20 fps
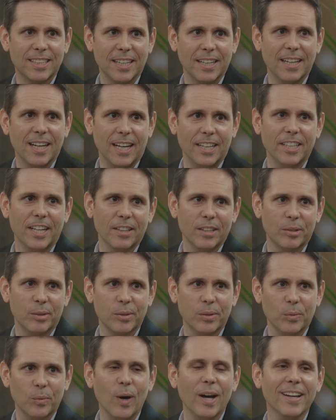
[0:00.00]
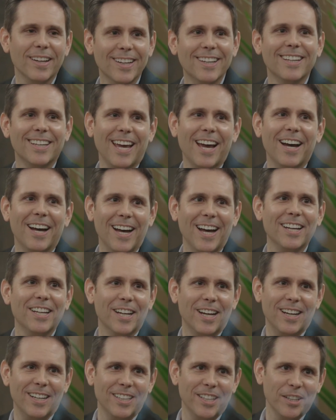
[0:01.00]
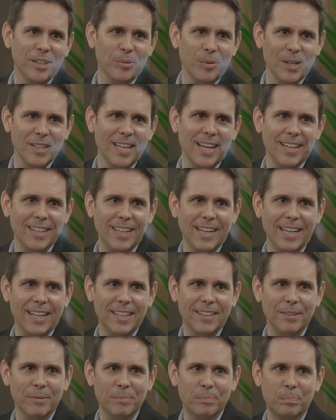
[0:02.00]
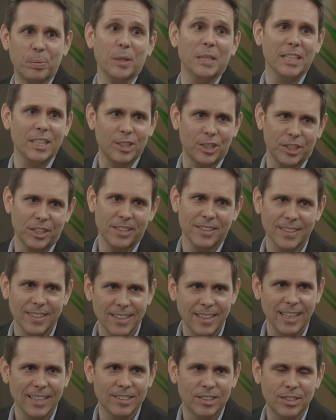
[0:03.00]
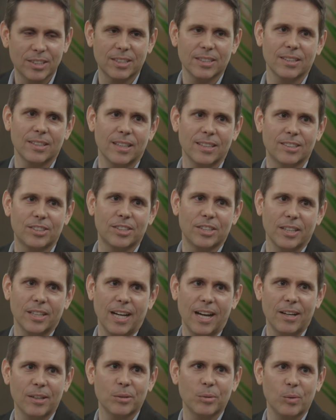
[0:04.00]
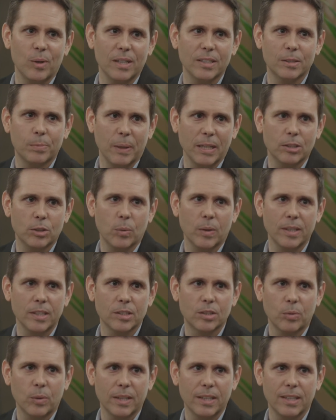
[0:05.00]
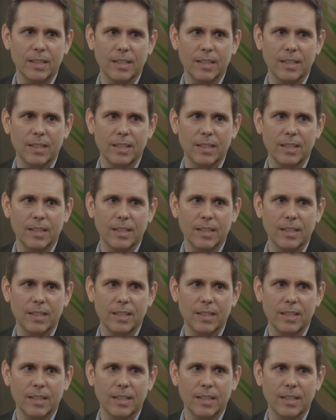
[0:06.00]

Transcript: Yeah. Uh, another one, one yeah, an, another one that uh, prediction that st stood out was by twenty twenty,